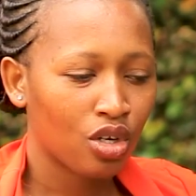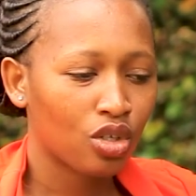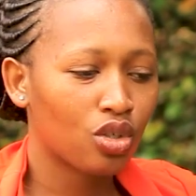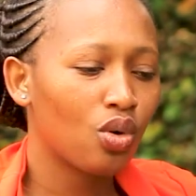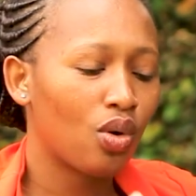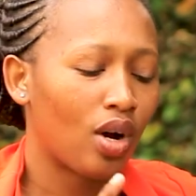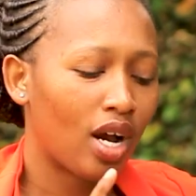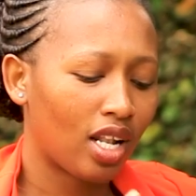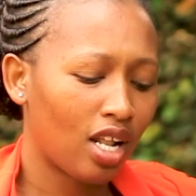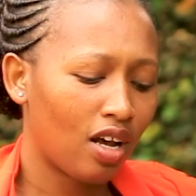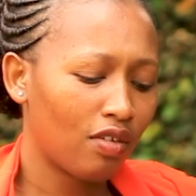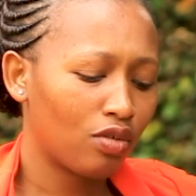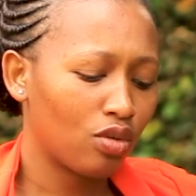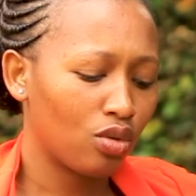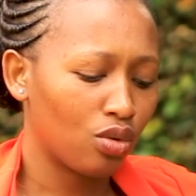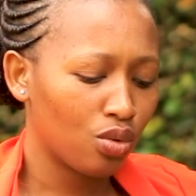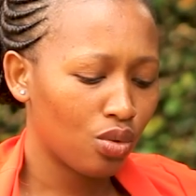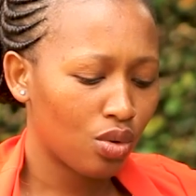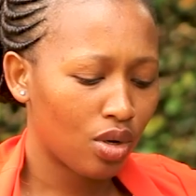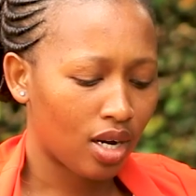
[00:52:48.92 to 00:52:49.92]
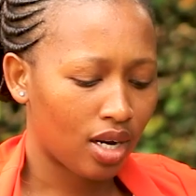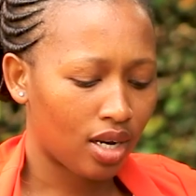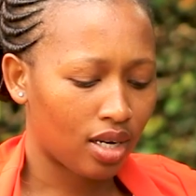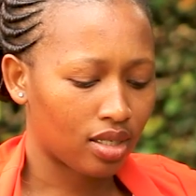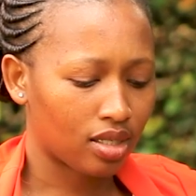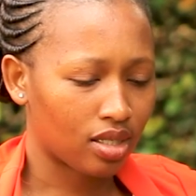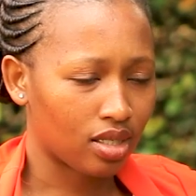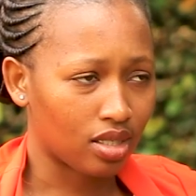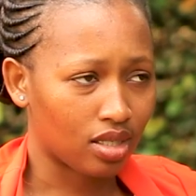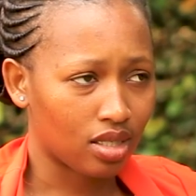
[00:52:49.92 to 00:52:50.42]
So I'll have to do a
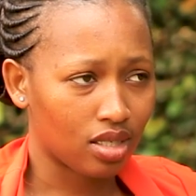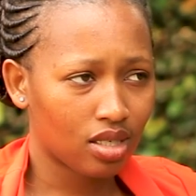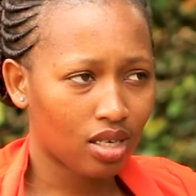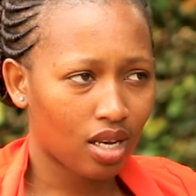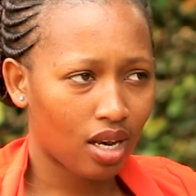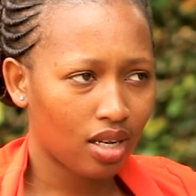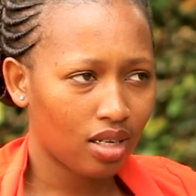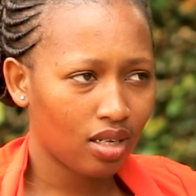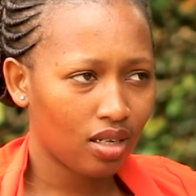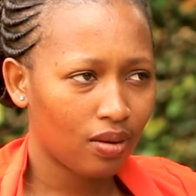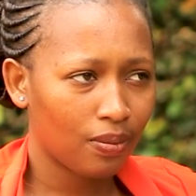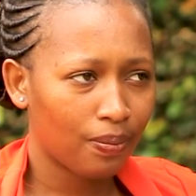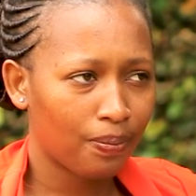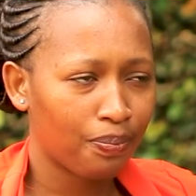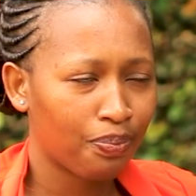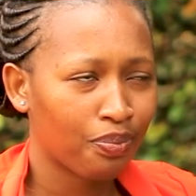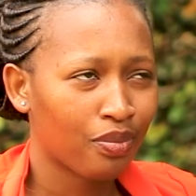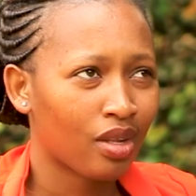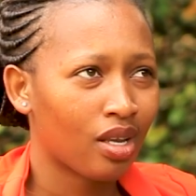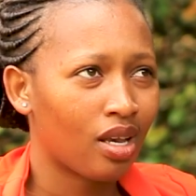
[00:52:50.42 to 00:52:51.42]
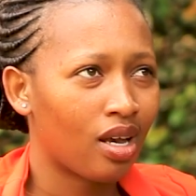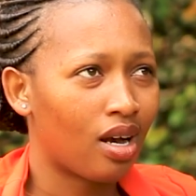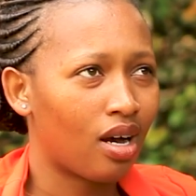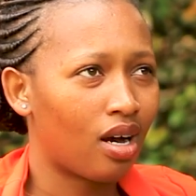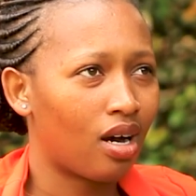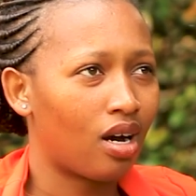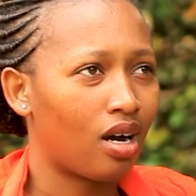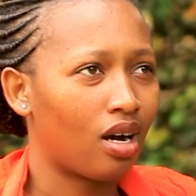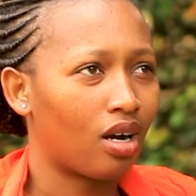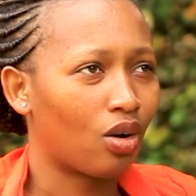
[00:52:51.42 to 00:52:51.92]
CT scan,
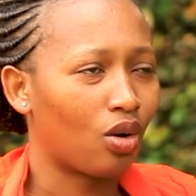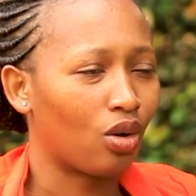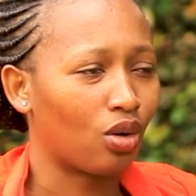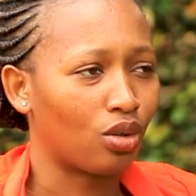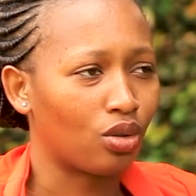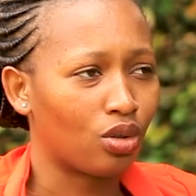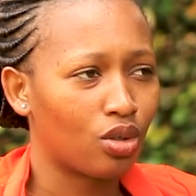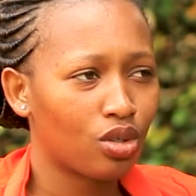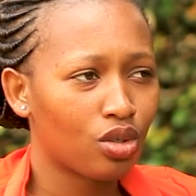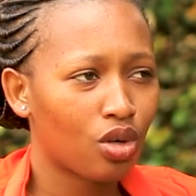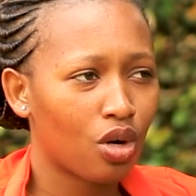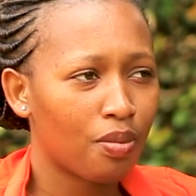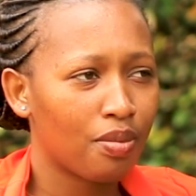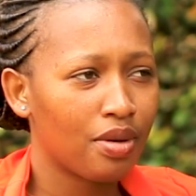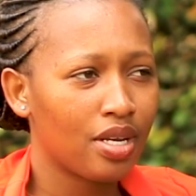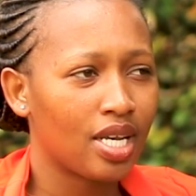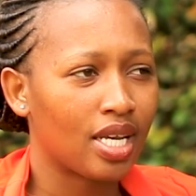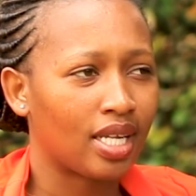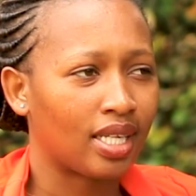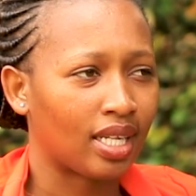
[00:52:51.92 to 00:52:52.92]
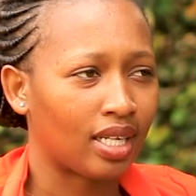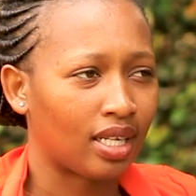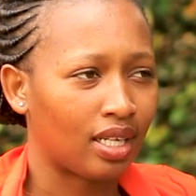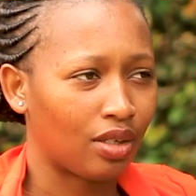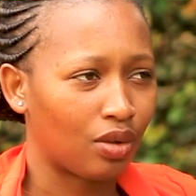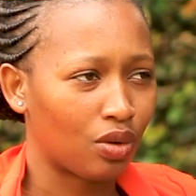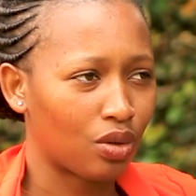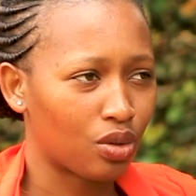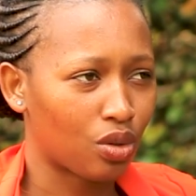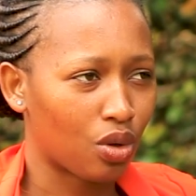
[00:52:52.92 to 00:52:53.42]
a colonoscopy, and an
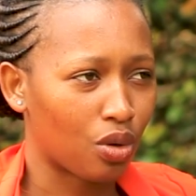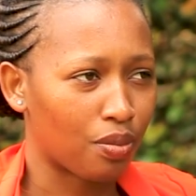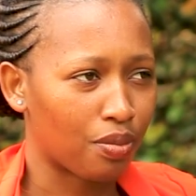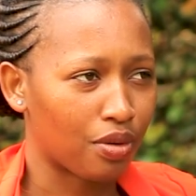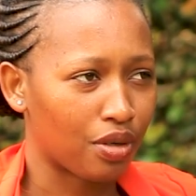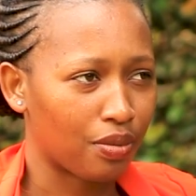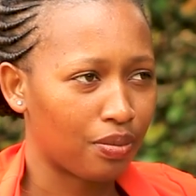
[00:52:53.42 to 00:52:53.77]
endoscopy.